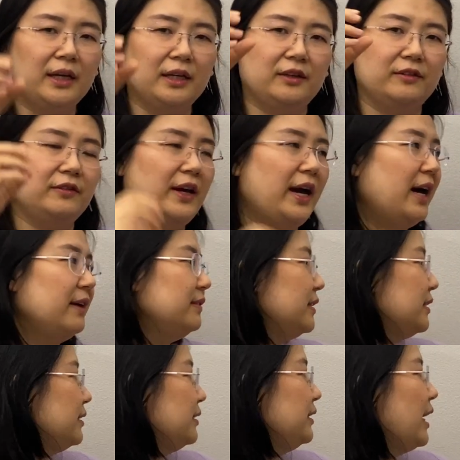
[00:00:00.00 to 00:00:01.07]
If you have
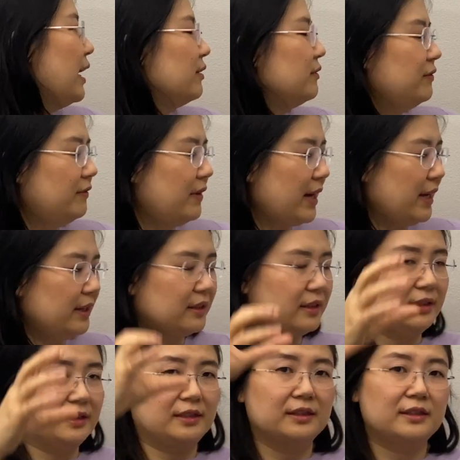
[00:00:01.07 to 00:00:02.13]
this young fire,
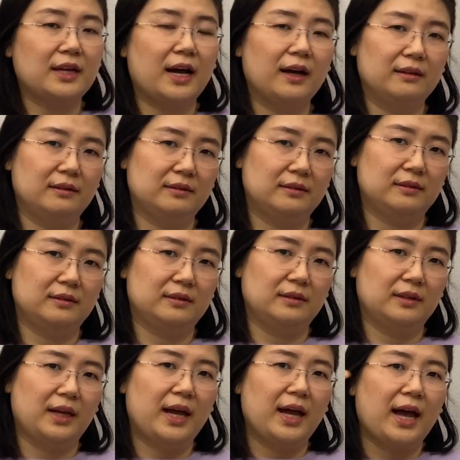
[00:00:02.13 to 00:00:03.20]
the sun,
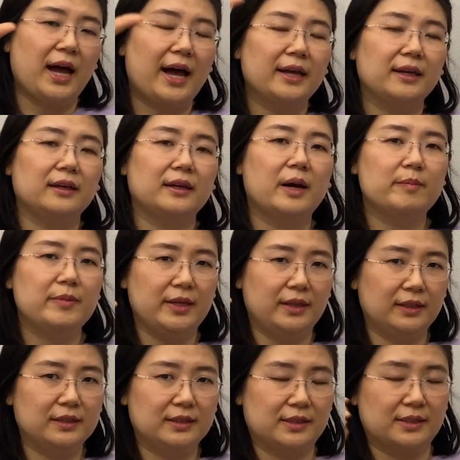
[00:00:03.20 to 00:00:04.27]
hanging up in
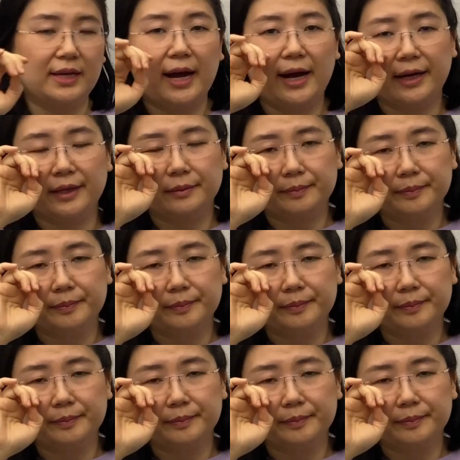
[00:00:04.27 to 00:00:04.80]
the sky,